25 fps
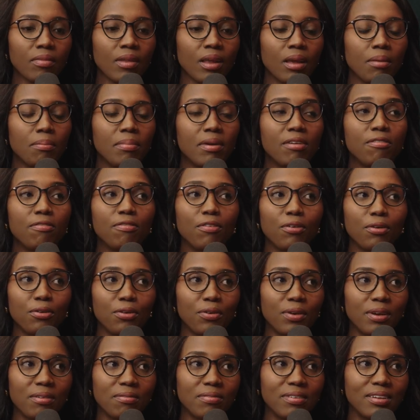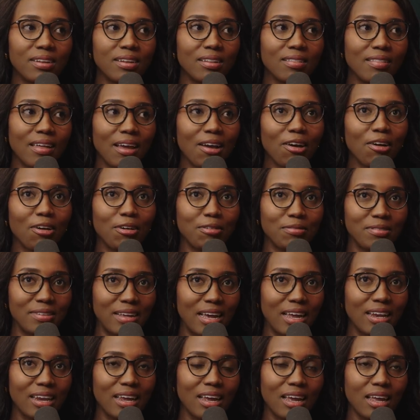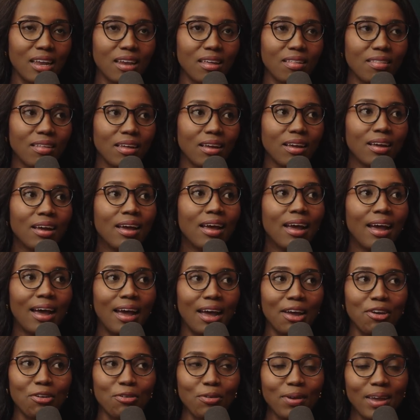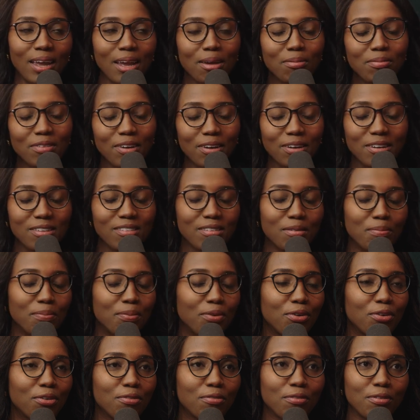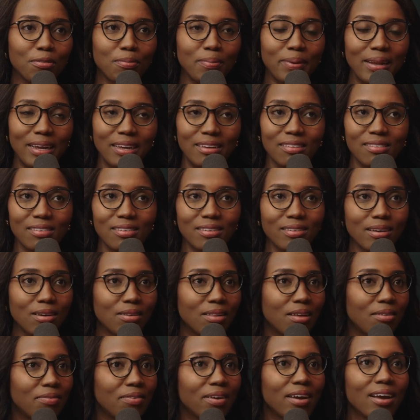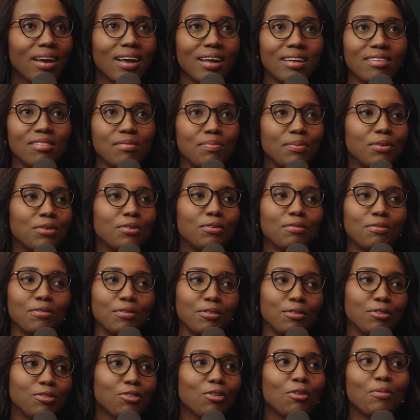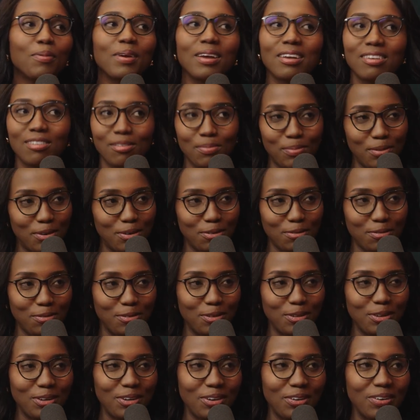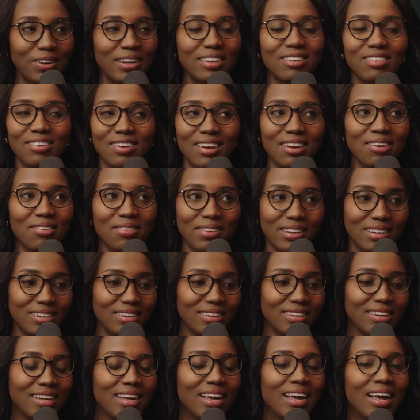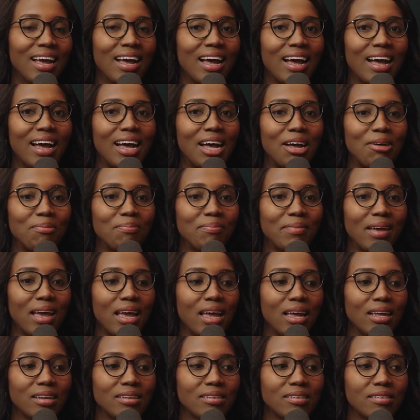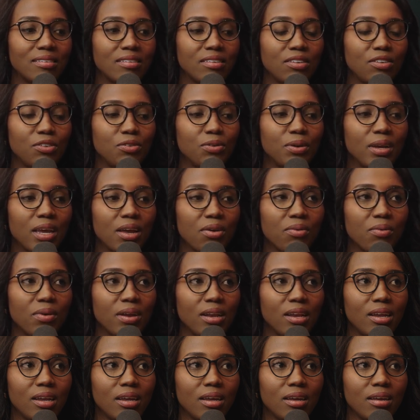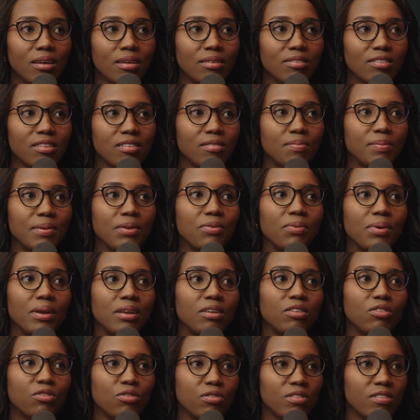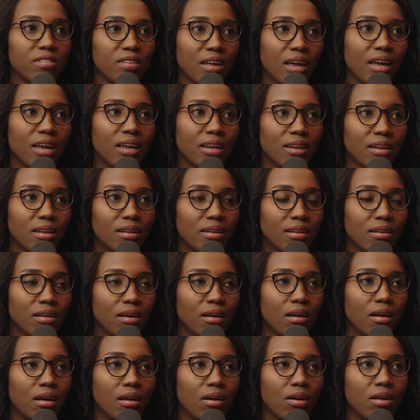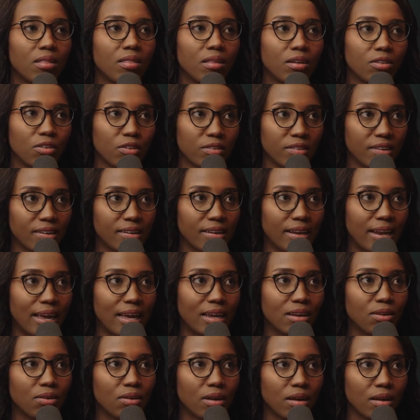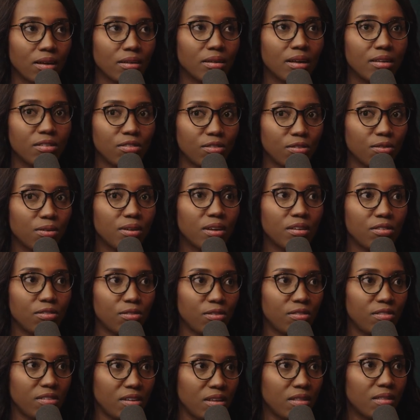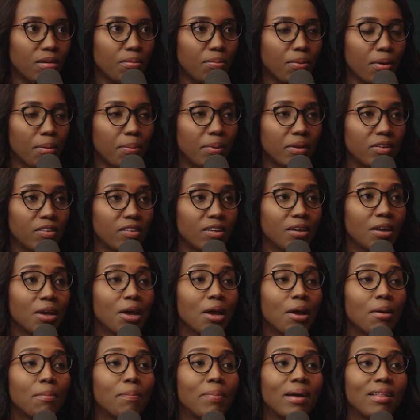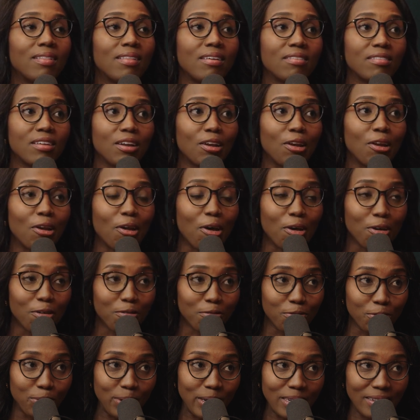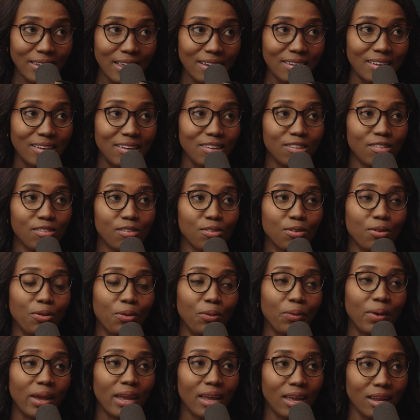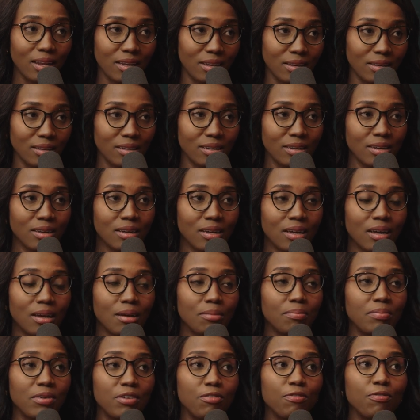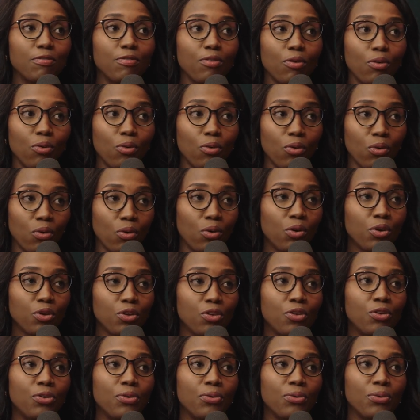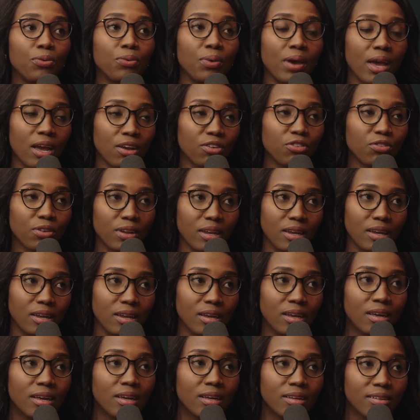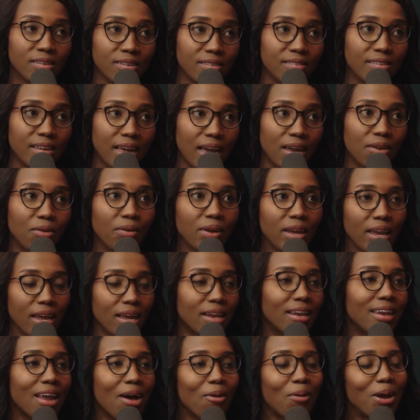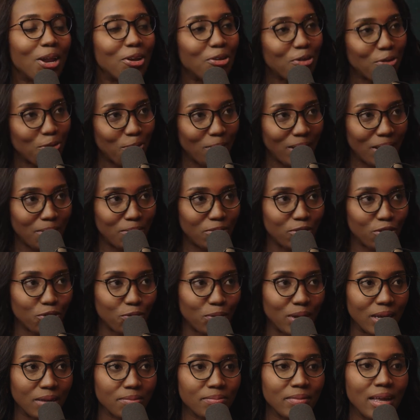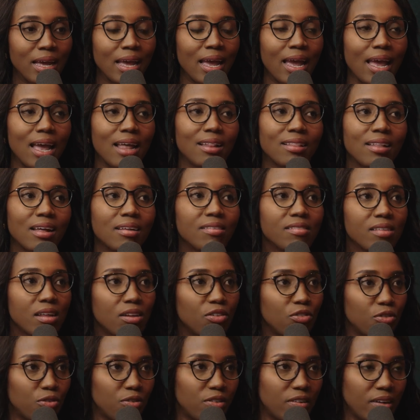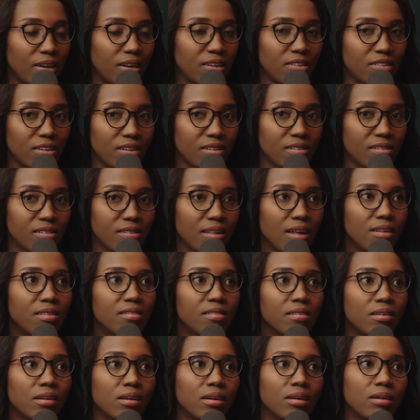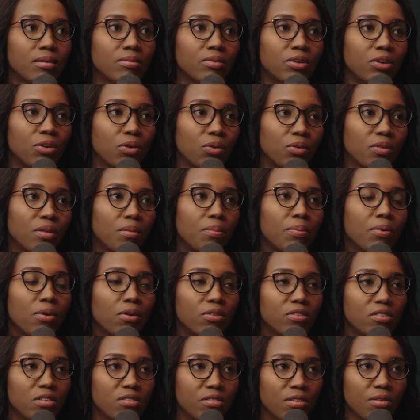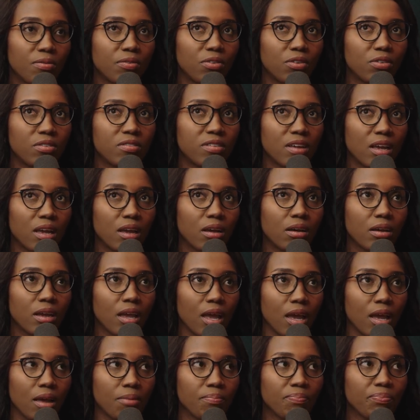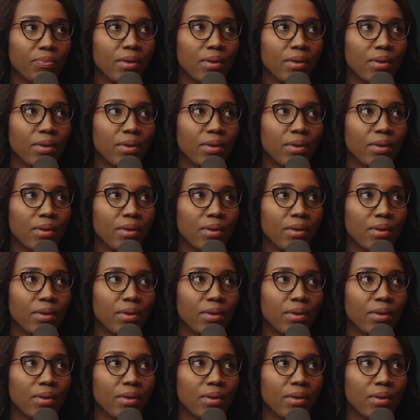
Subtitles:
Before you even think of signing anything, I know Cape Town is a beautiful place. South Africa is beautiful. Joburg is beautiful, in general. And you can really just be ready to sign on the dotted line as soon as you see the property. But there's a lot of work that needs to go in before you actually decide, okay, now I know what I'm doing. And that's the due diligence. That's, the process of you saying, okay,